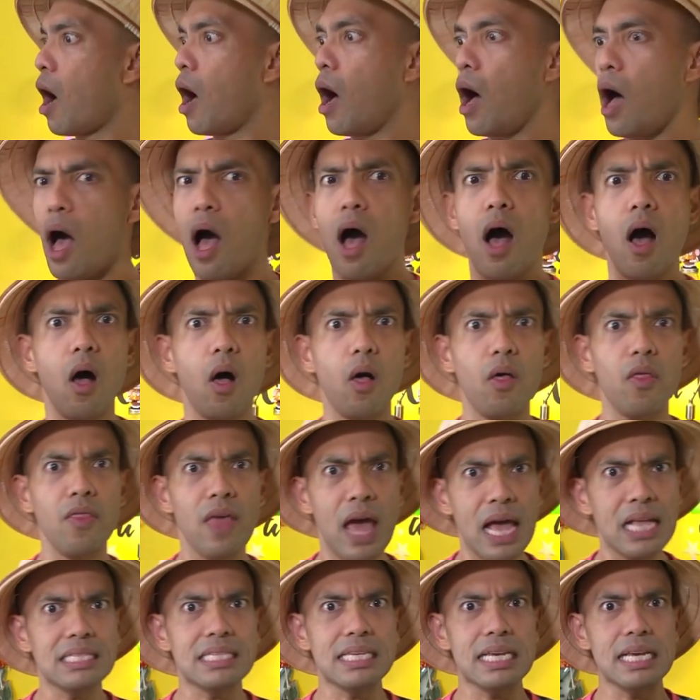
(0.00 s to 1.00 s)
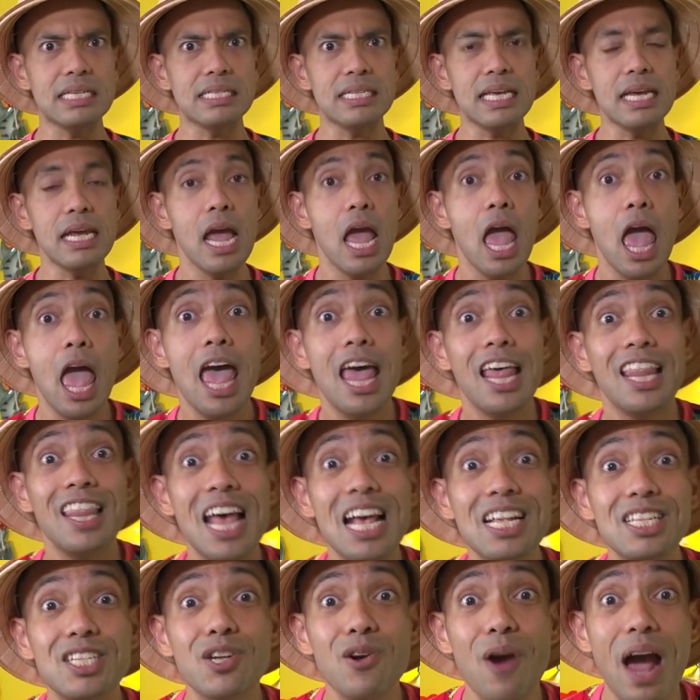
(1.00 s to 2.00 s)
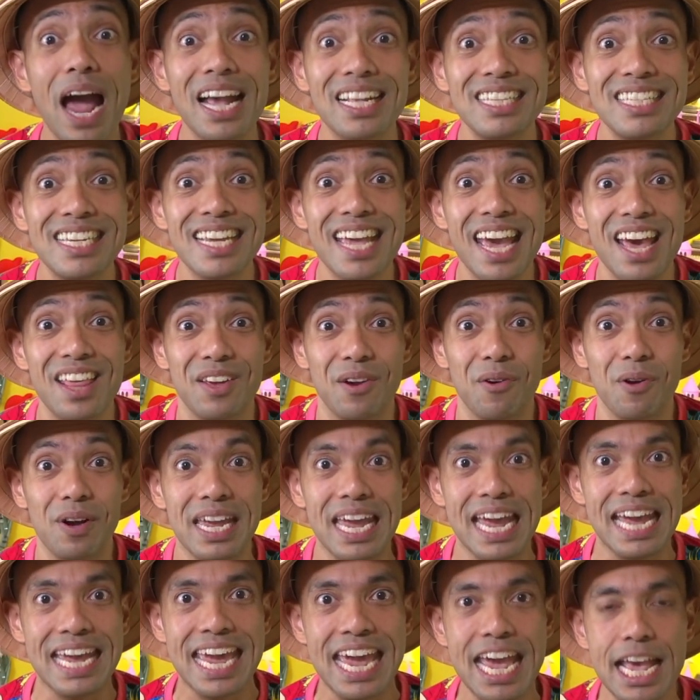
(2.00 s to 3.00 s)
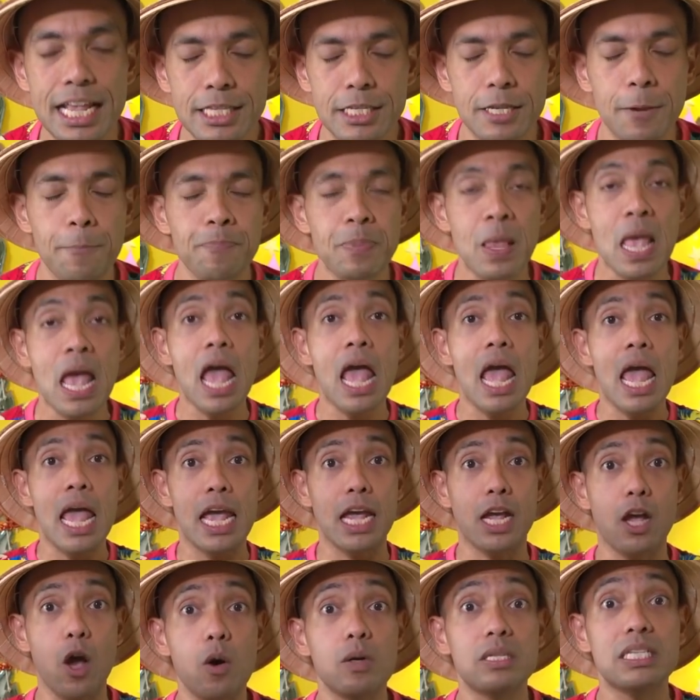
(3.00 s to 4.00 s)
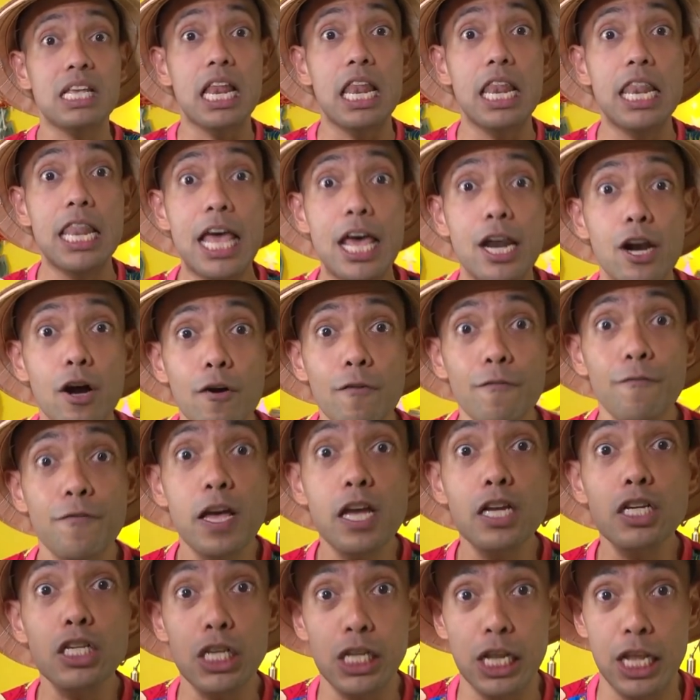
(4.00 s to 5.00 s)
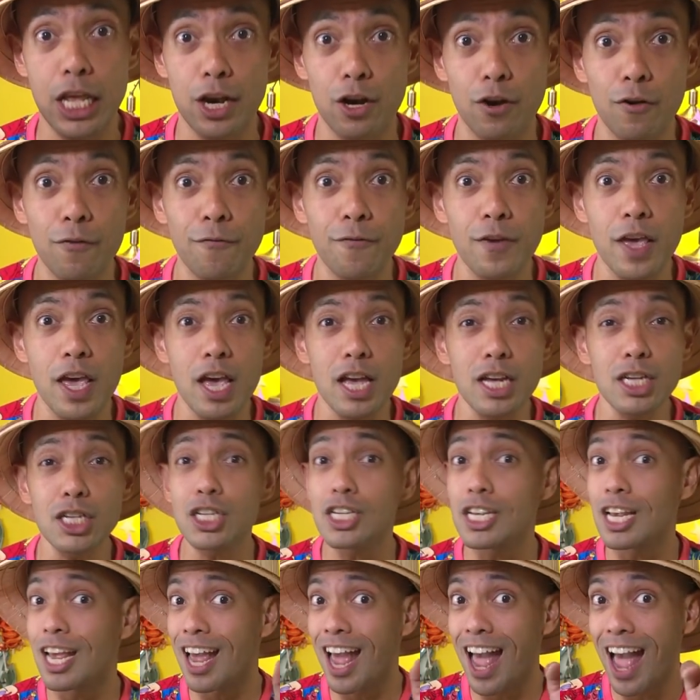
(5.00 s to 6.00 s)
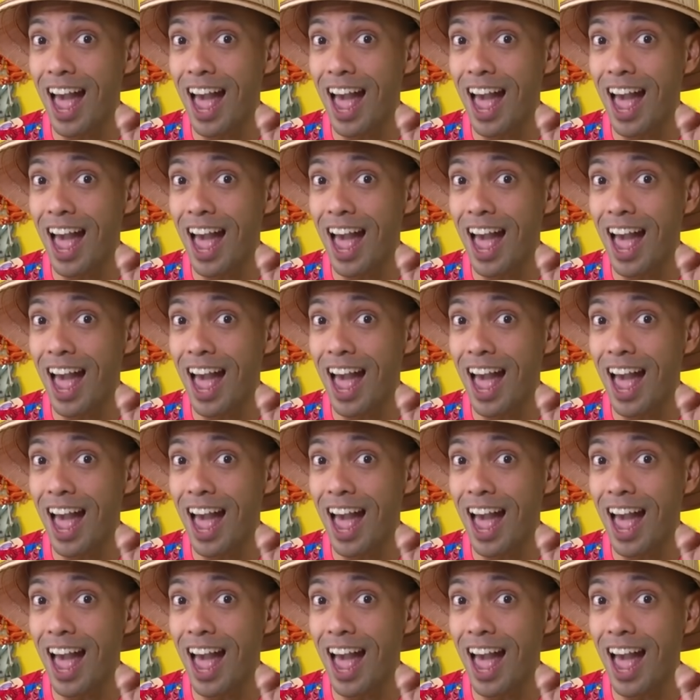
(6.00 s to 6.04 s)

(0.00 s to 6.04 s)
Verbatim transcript: Oh, that's easy. Let's try it together, okay, kids? It goes little fish, little fish,